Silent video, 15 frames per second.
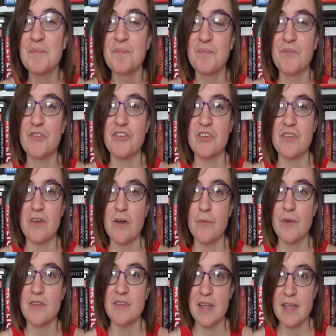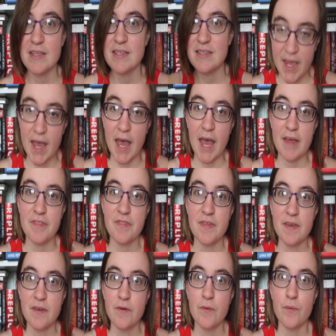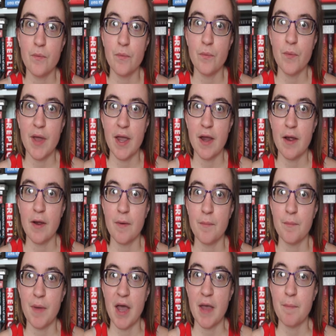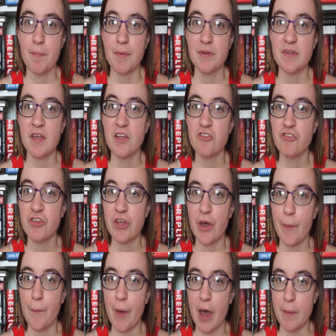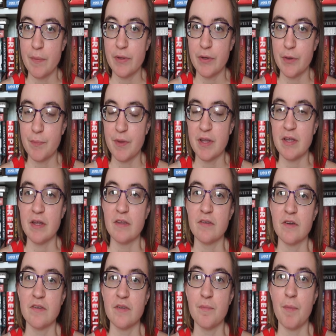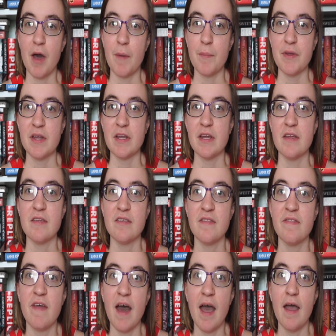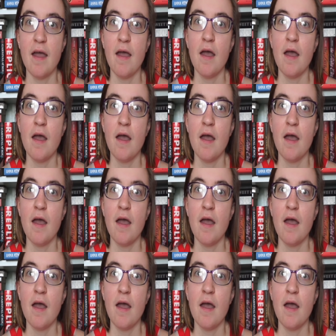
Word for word: which is always nice i think where my potentially unpopular opinion starts to pop in is that